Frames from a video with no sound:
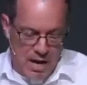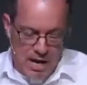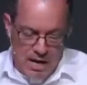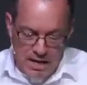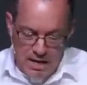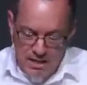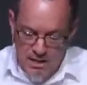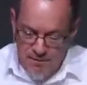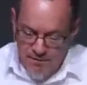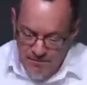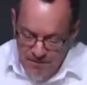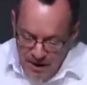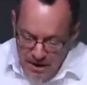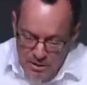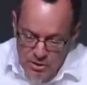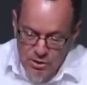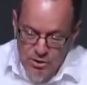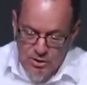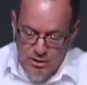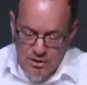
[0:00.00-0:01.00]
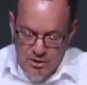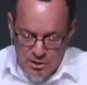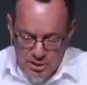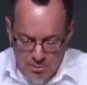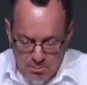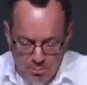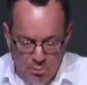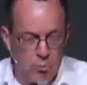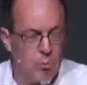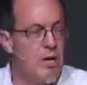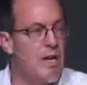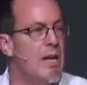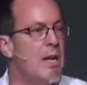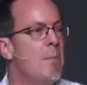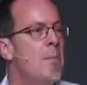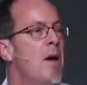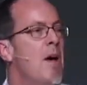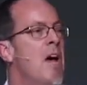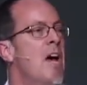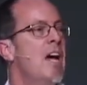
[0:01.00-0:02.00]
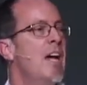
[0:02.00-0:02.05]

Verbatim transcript: He defends the supreme,